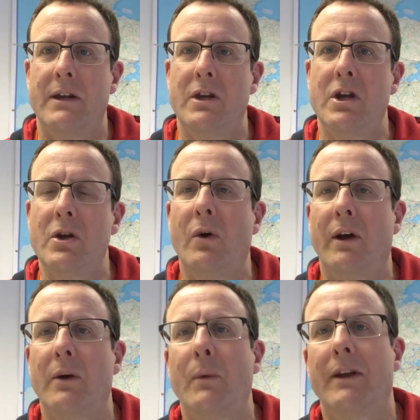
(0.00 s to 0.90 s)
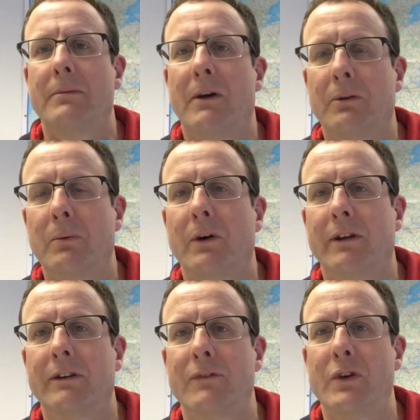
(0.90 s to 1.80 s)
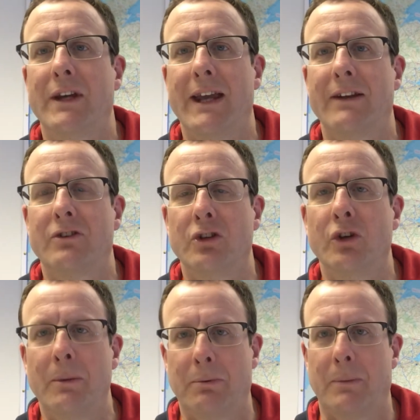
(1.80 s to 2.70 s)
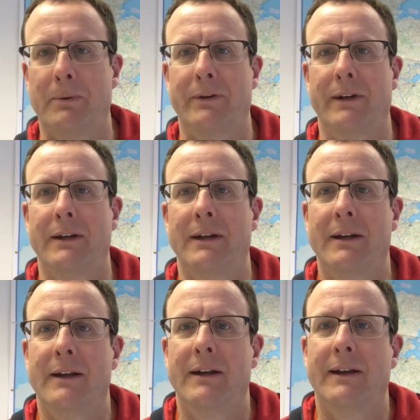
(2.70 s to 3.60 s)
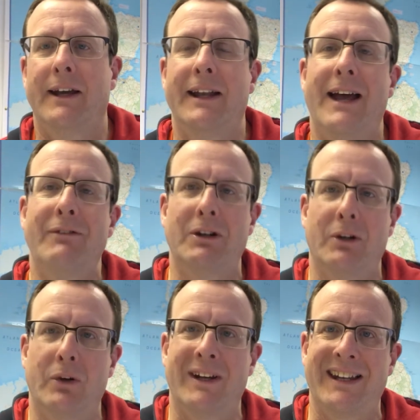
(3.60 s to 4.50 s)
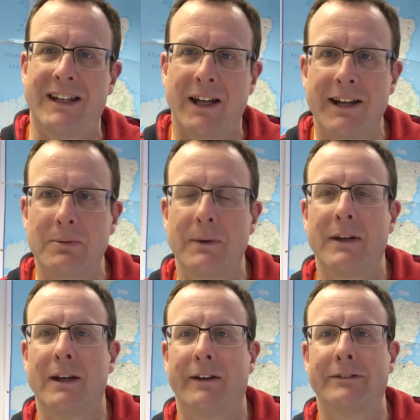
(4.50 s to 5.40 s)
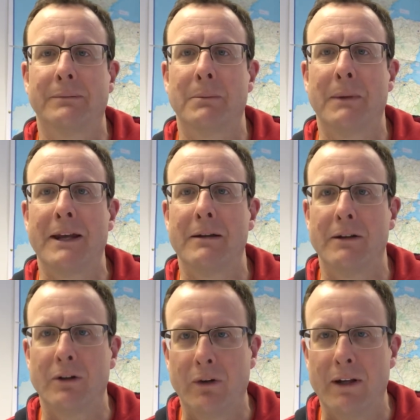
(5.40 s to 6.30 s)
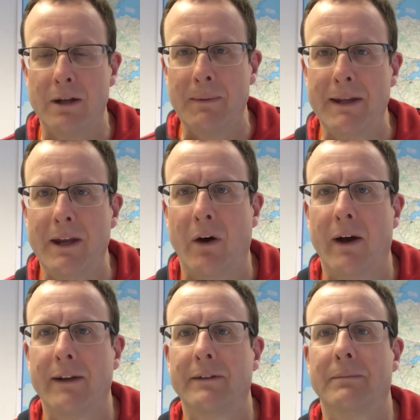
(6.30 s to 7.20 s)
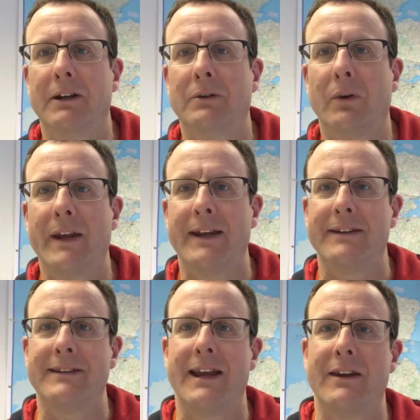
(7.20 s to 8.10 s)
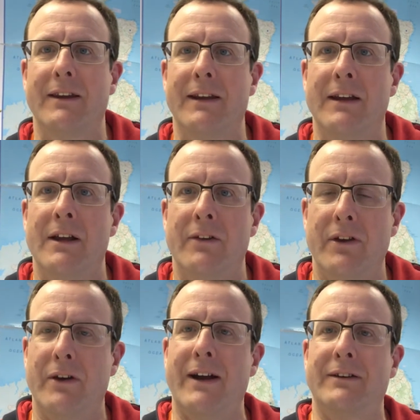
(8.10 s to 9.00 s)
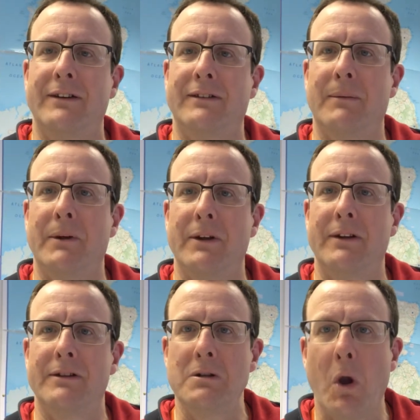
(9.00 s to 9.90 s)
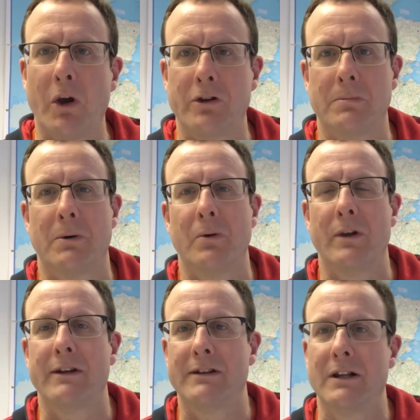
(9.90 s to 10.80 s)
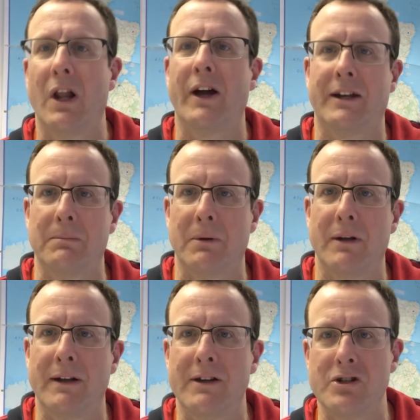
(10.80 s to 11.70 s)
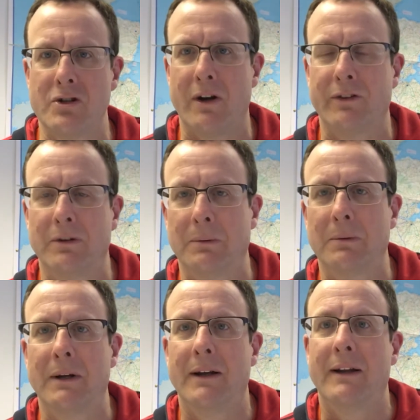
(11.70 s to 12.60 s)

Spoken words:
you're not going to win as much work as if you can get to the property and have a look, engage with the customer, look at them in the eyes, make sure they understand that you're actually someone that is knowledgeable, that is likable and is trustable,